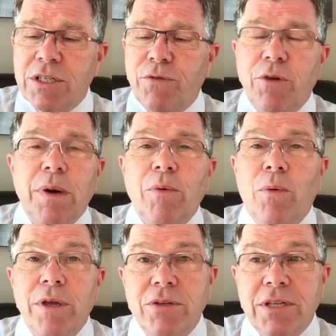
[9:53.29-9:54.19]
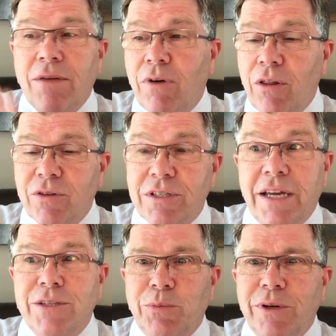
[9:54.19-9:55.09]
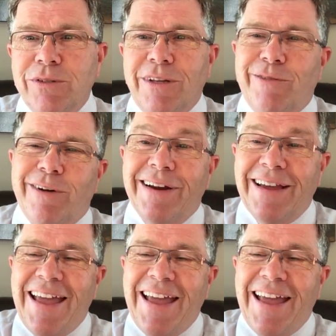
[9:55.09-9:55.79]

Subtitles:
If you remember, we used to have all those nice windows on the front,